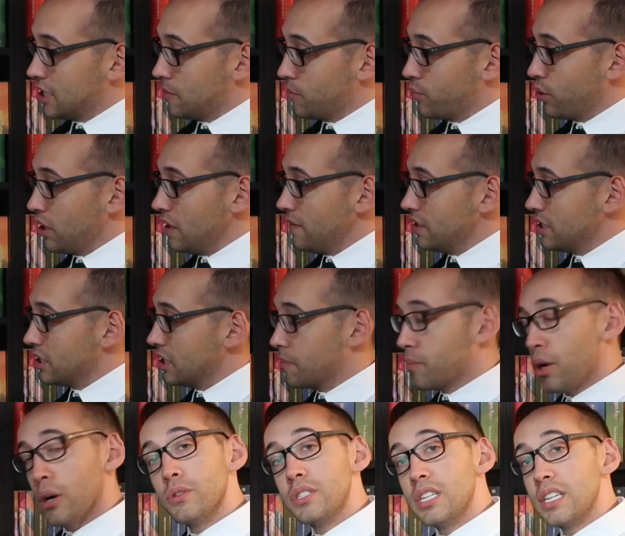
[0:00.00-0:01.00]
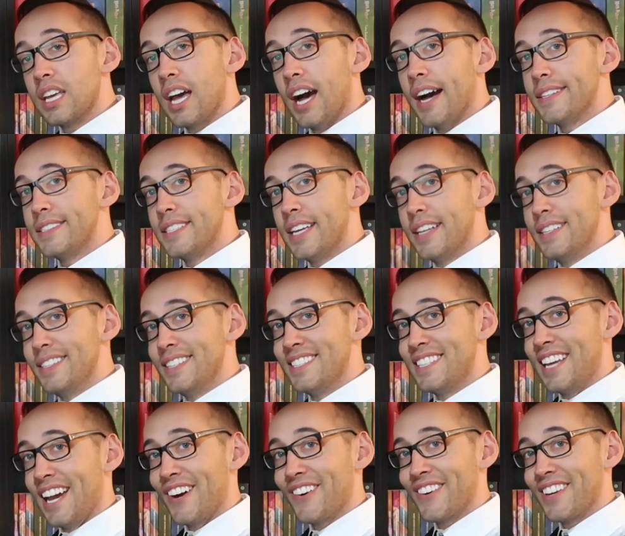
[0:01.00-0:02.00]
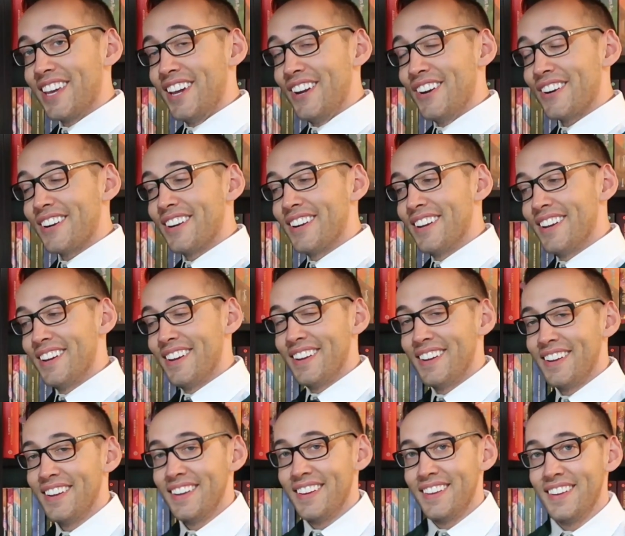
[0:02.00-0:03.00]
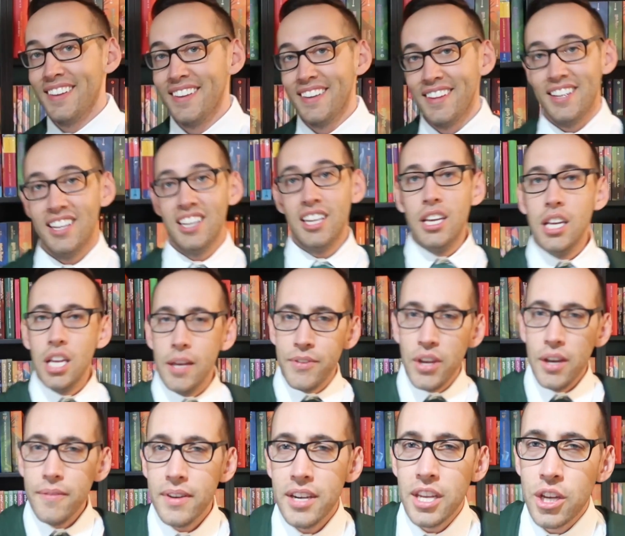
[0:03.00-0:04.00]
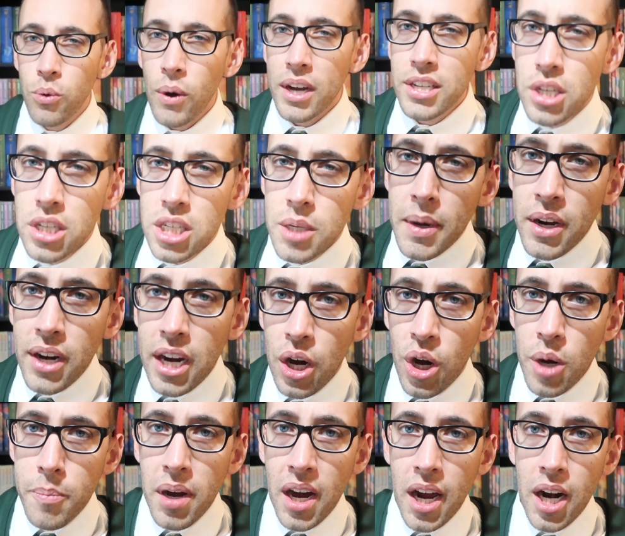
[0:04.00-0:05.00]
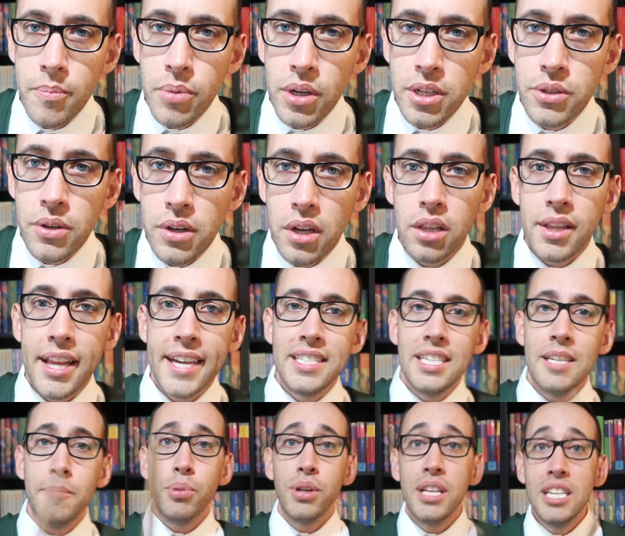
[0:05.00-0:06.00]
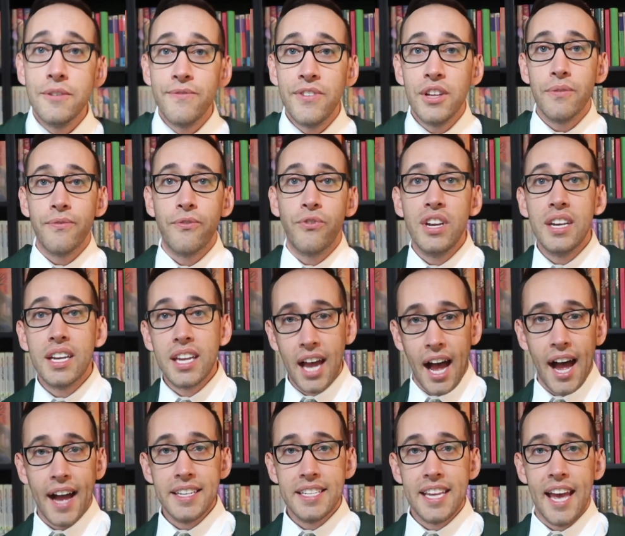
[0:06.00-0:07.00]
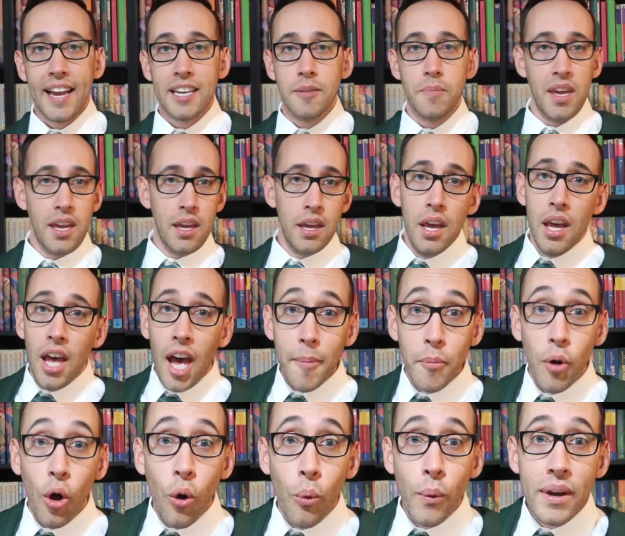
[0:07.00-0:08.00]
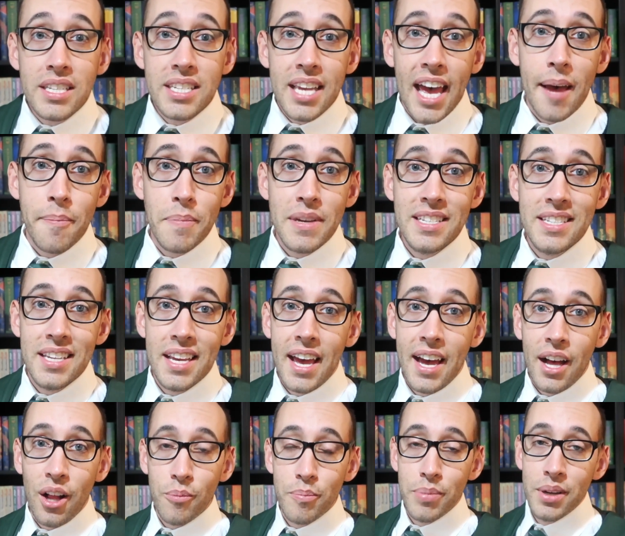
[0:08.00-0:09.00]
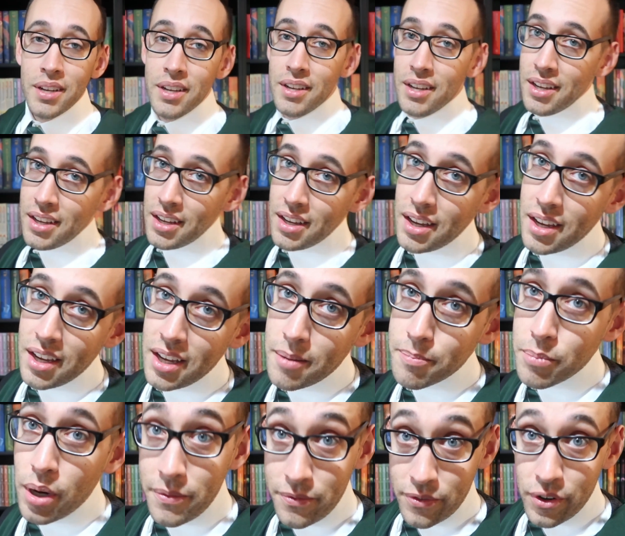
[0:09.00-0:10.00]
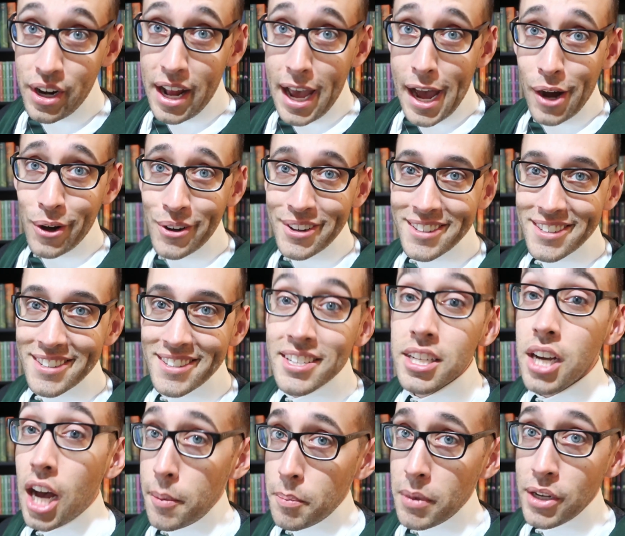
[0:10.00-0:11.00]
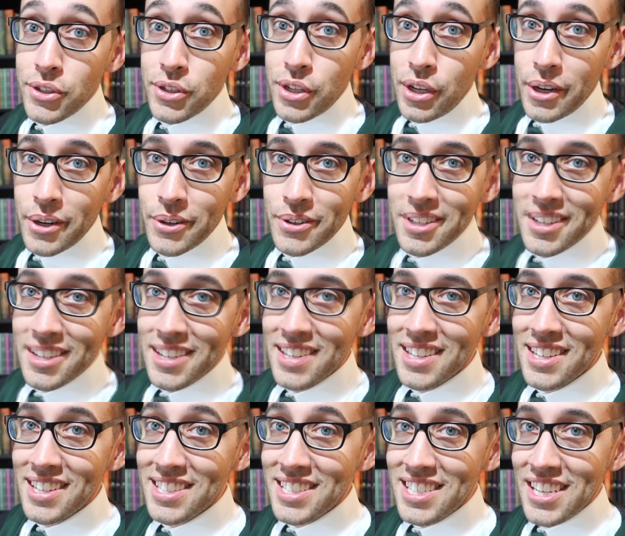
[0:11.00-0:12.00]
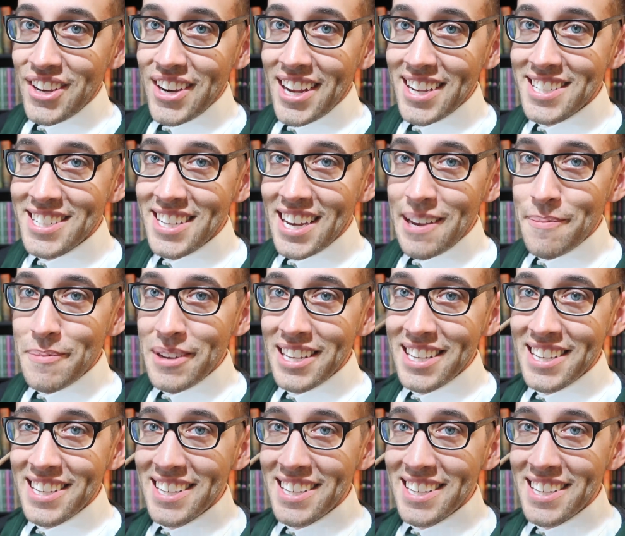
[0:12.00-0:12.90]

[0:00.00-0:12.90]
some previously posted content down here. If you have any questions about Harry Potter books or collecting, please feel free to contact me. I'm always happy to help. But for now, I must go. See you next time.